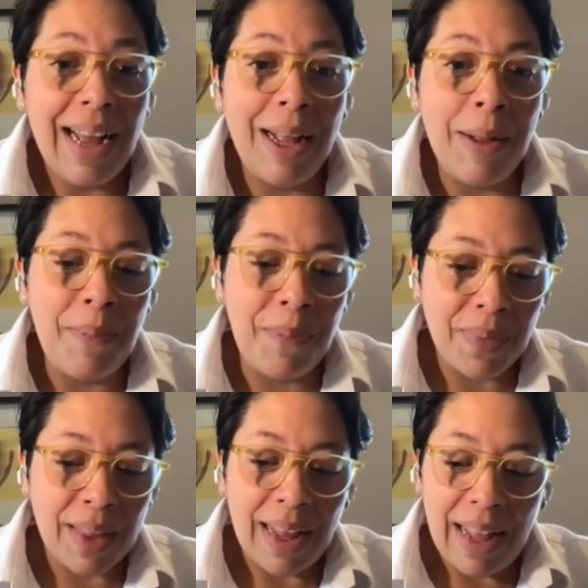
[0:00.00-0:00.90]

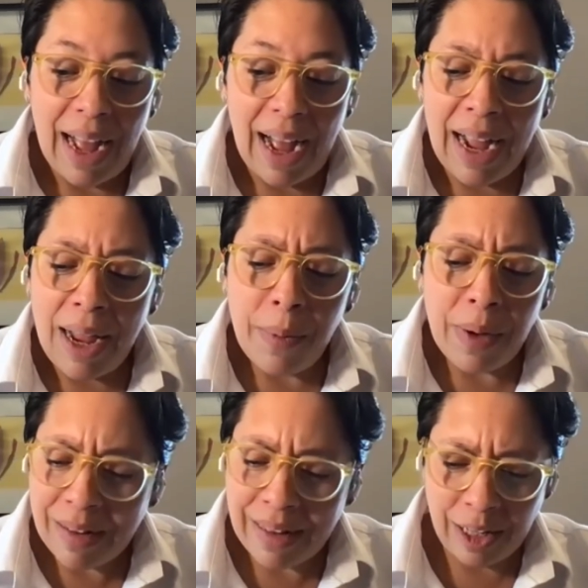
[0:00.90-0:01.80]
um, I
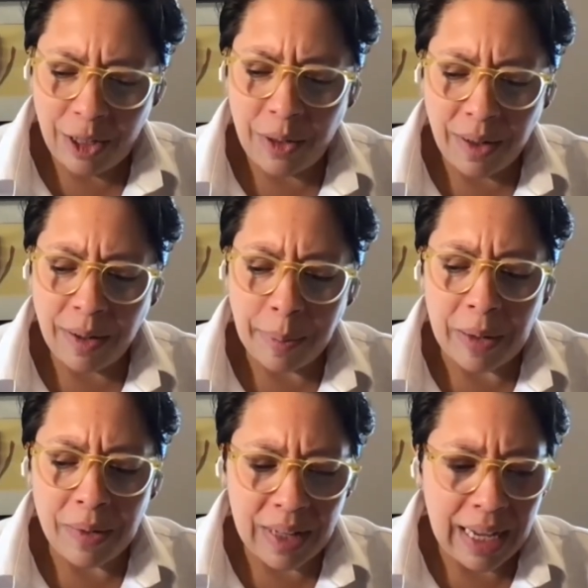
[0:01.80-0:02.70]
wasn't that curious
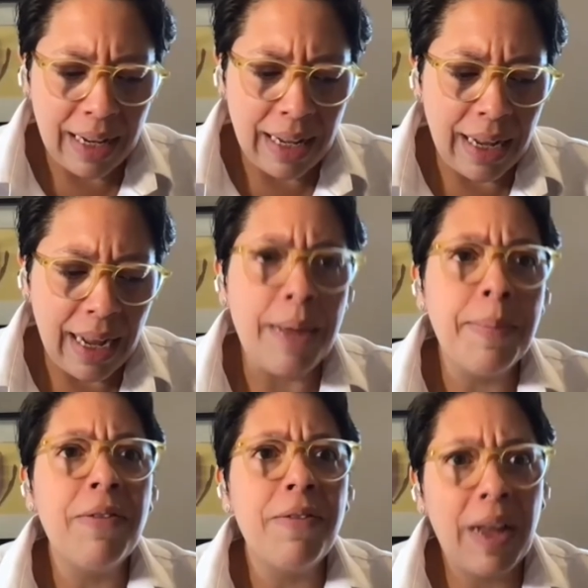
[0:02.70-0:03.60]
about skating.
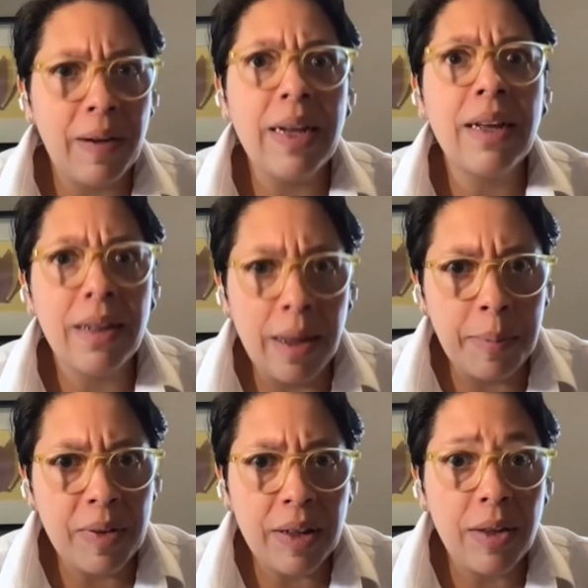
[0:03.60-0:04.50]
I'm a very
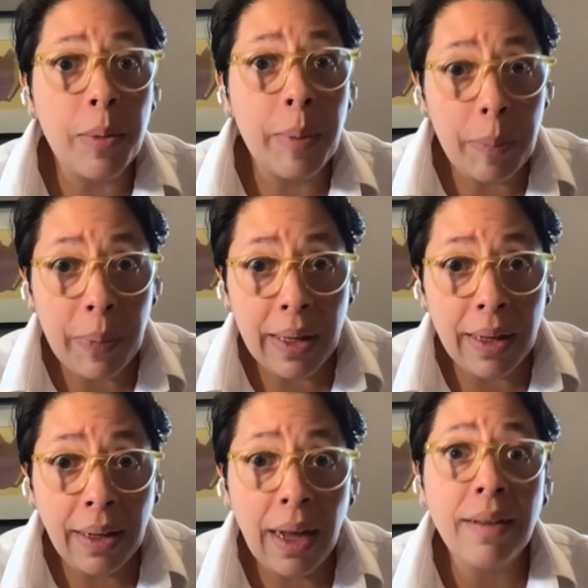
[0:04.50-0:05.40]
clumsy human
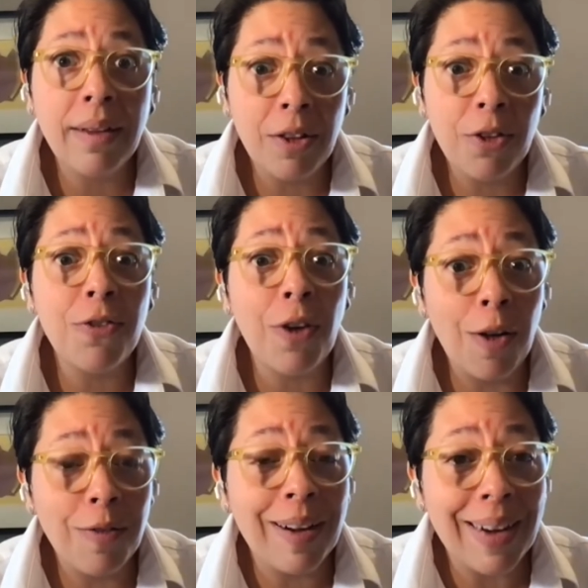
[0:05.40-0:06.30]
being. I tend to
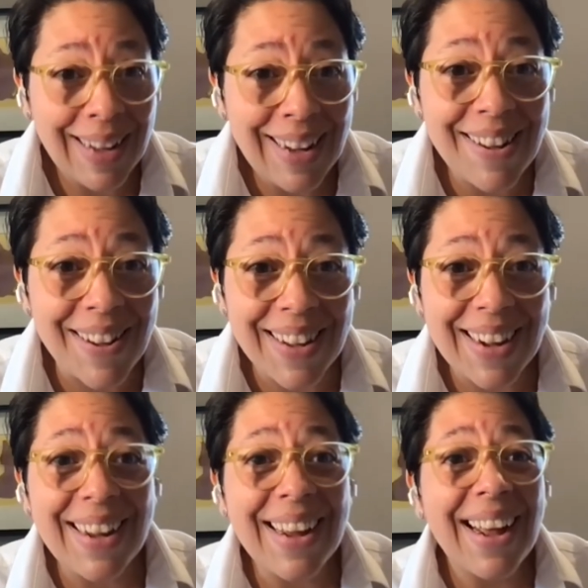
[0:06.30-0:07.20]
fall very
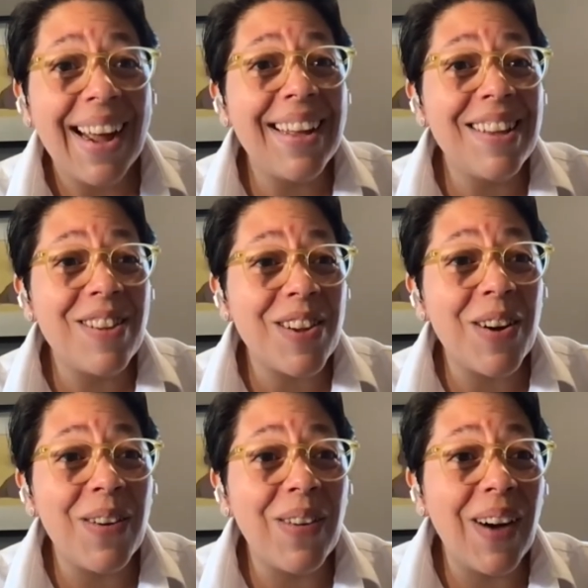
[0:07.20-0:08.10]
easily. And
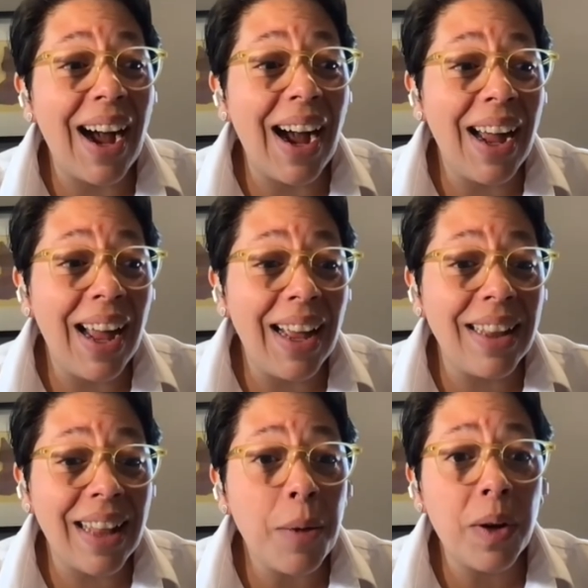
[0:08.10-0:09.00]
so I
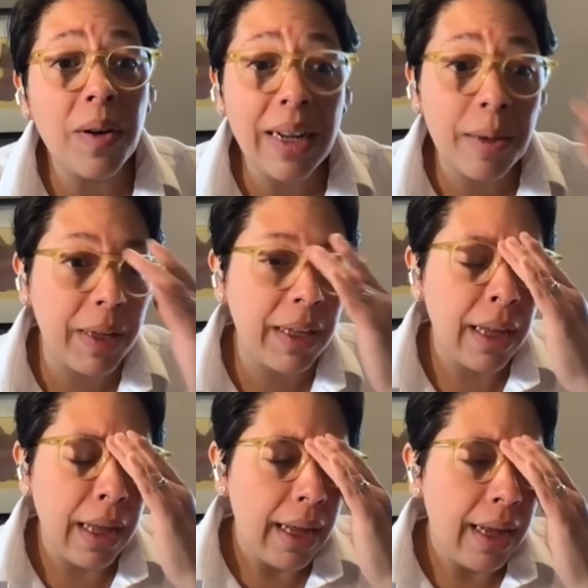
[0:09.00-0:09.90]
that worried me.
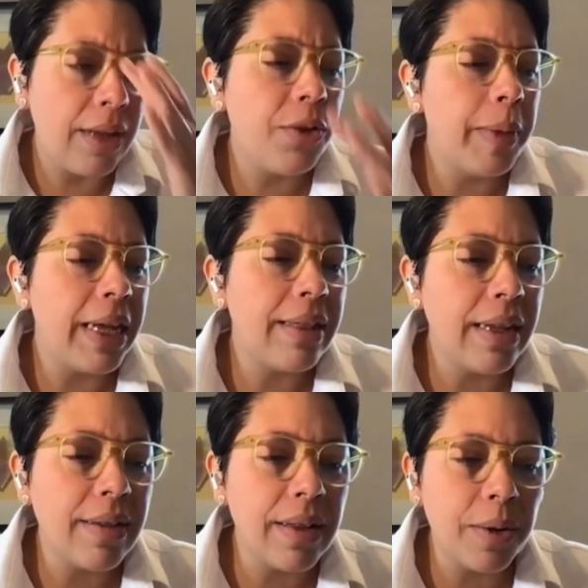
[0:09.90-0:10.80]
And to make
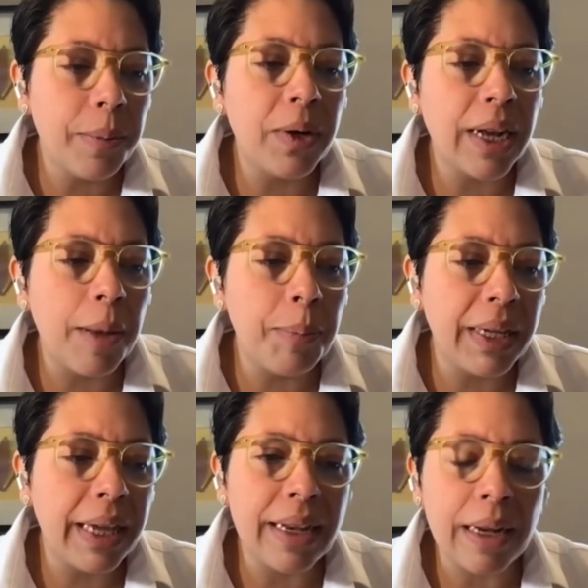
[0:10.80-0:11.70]
things a little more
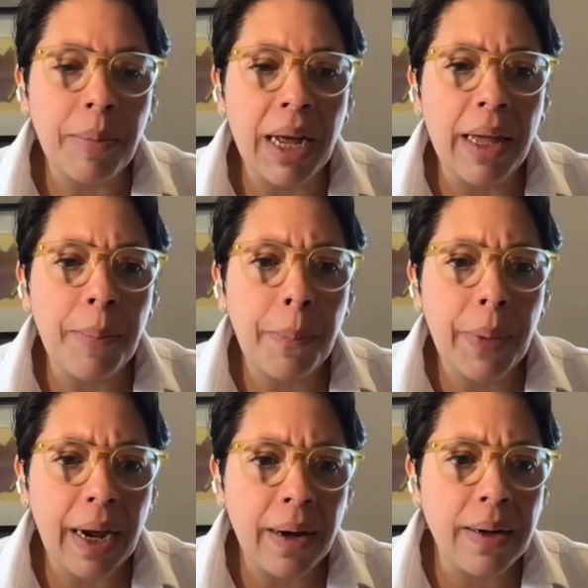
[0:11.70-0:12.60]
complicated, my
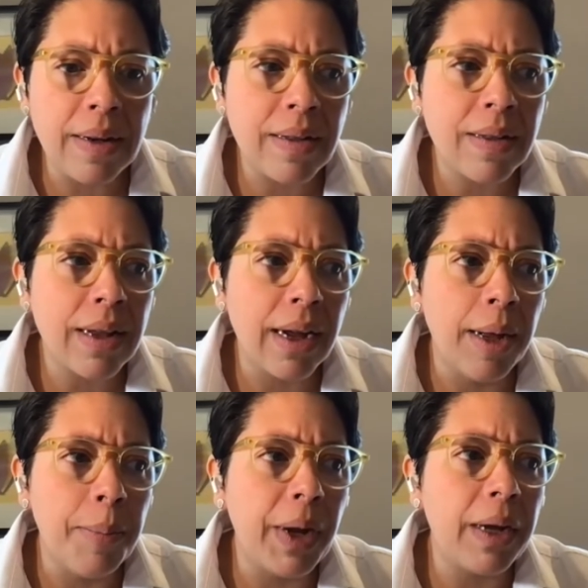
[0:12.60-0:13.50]
parents
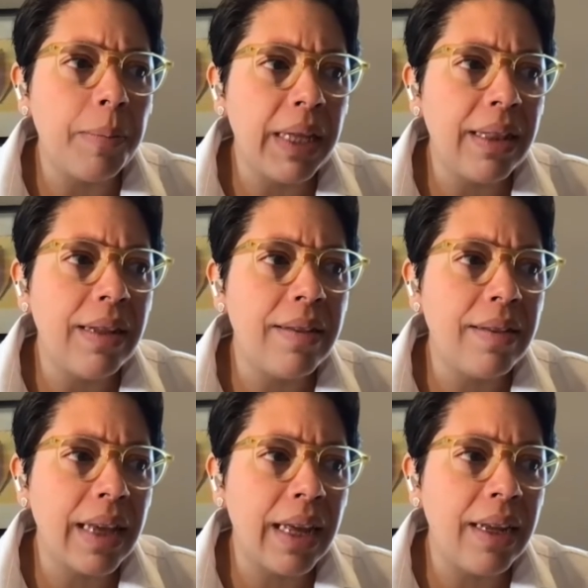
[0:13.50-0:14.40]
uh, bought me these
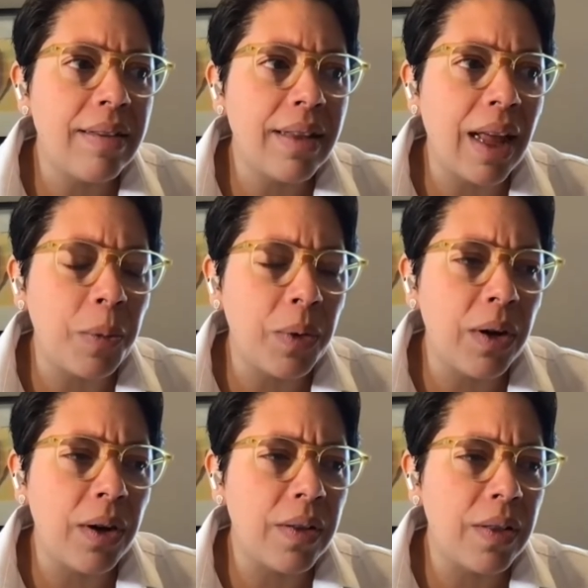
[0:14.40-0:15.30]
skates that
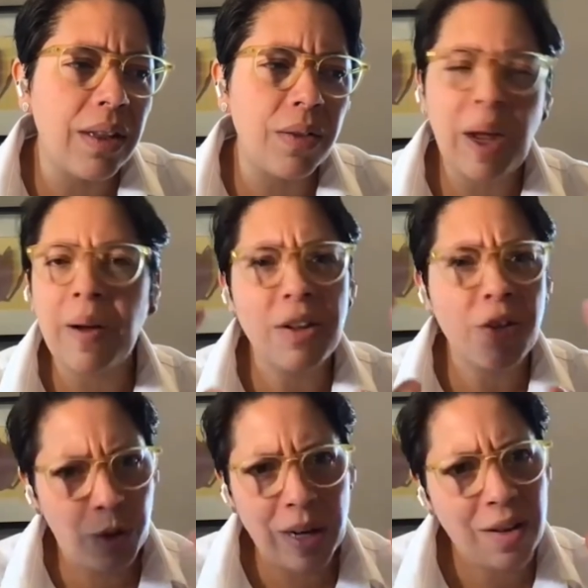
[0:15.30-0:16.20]
were these very
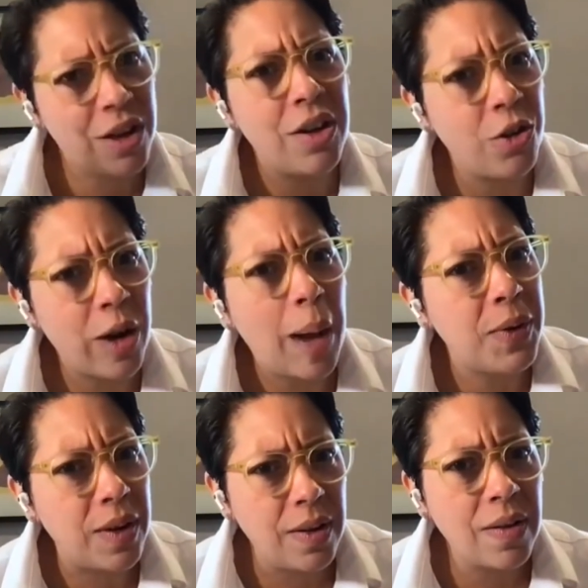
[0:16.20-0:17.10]
strange
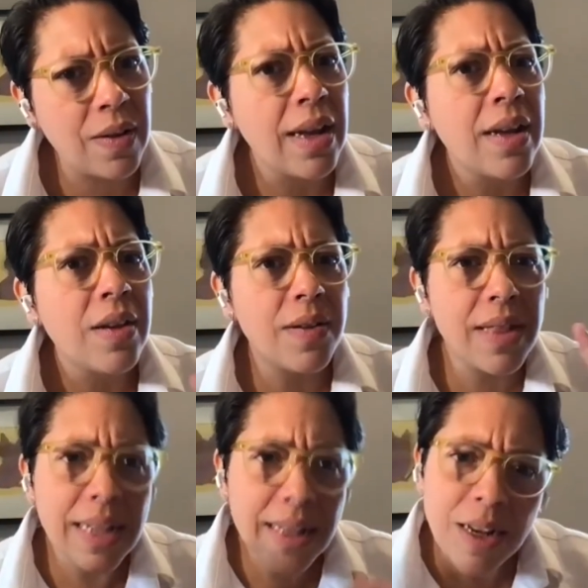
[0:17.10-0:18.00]
contraptions. So
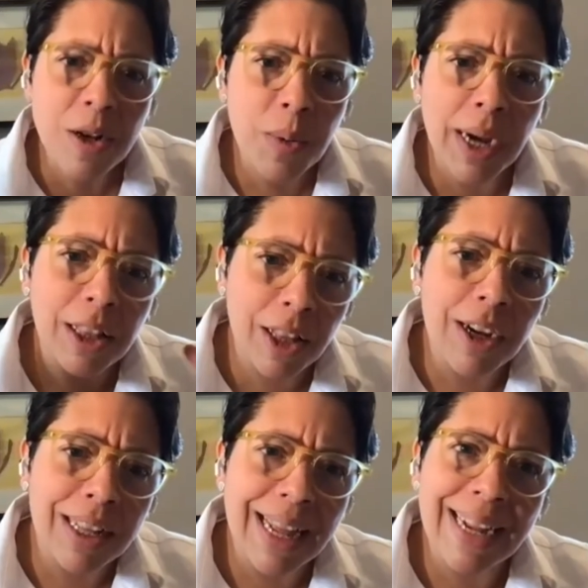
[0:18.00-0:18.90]
they didn't quite
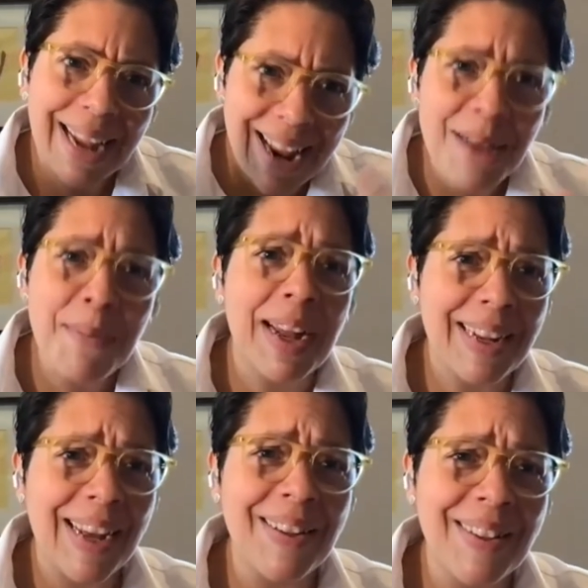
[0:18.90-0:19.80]
look like
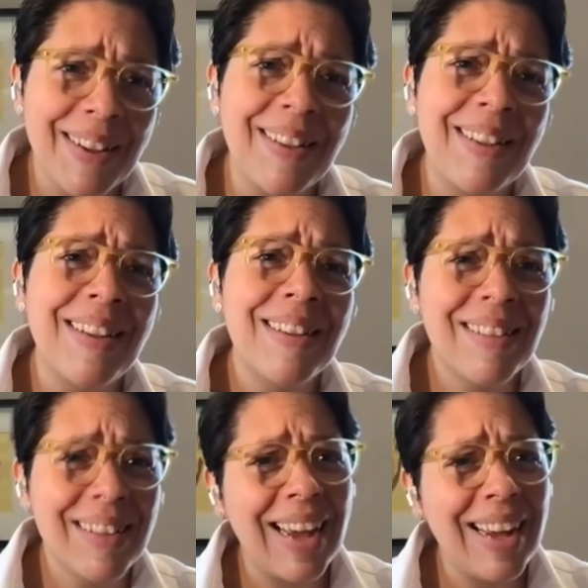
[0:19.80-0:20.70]
anybody else's
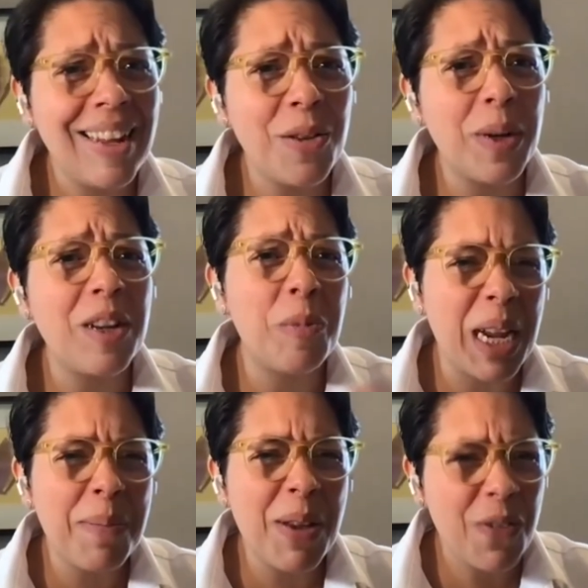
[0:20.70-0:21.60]
skates, which
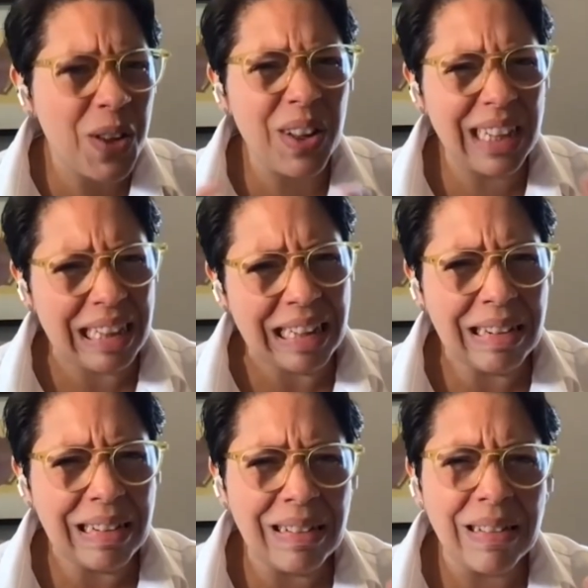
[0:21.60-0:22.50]
made me feel a
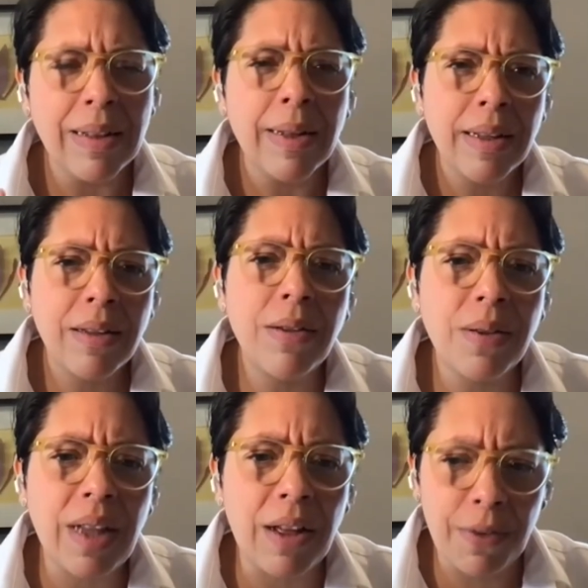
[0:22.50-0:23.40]
little too
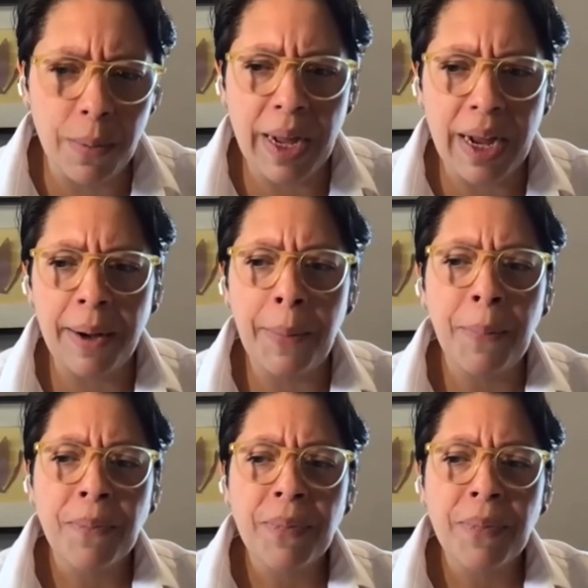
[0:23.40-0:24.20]
self aware.